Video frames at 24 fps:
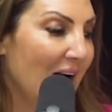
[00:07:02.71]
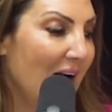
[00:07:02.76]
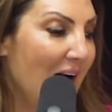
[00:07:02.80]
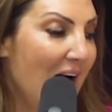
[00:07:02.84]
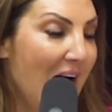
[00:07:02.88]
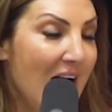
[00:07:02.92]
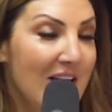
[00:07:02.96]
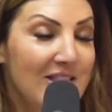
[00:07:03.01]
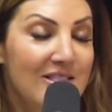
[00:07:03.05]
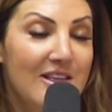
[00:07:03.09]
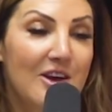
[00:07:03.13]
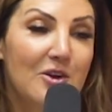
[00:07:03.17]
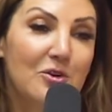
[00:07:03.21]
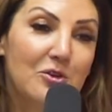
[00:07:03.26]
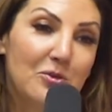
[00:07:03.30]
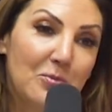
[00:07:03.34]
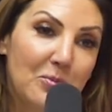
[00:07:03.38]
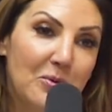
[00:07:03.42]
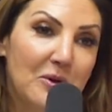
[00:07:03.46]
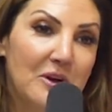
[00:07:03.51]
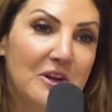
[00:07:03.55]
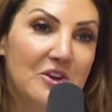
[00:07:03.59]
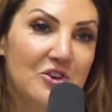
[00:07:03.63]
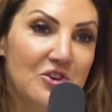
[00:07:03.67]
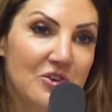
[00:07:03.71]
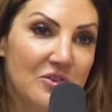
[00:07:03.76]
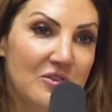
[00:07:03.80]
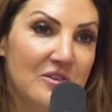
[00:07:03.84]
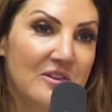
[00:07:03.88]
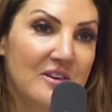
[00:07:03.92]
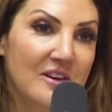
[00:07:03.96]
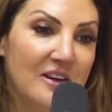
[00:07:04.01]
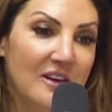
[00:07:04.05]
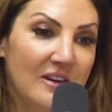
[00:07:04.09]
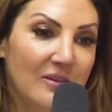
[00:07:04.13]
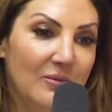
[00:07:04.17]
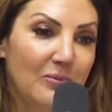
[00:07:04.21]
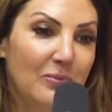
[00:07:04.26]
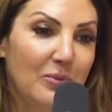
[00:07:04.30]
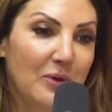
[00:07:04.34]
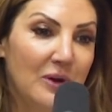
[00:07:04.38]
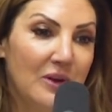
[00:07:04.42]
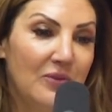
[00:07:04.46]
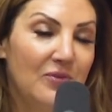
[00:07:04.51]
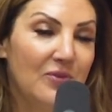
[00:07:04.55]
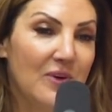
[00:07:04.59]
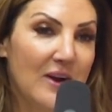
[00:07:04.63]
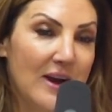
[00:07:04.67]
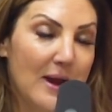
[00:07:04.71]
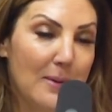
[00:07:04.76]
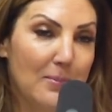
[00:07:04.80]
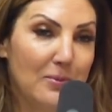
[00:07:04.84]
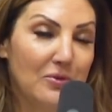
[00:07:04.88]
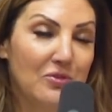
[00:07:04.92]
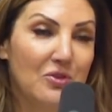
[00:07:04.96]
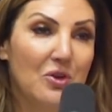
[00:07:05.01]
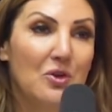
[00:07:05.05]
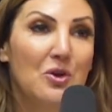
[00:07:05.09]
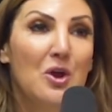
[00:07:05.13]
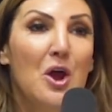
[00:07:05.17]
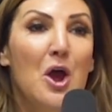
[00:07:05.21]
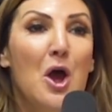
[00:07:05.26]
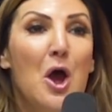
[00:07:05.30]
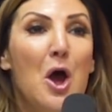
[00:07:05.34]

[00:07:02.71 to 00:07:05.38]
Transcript: I thought it was pretty juicy, pretty fun episode.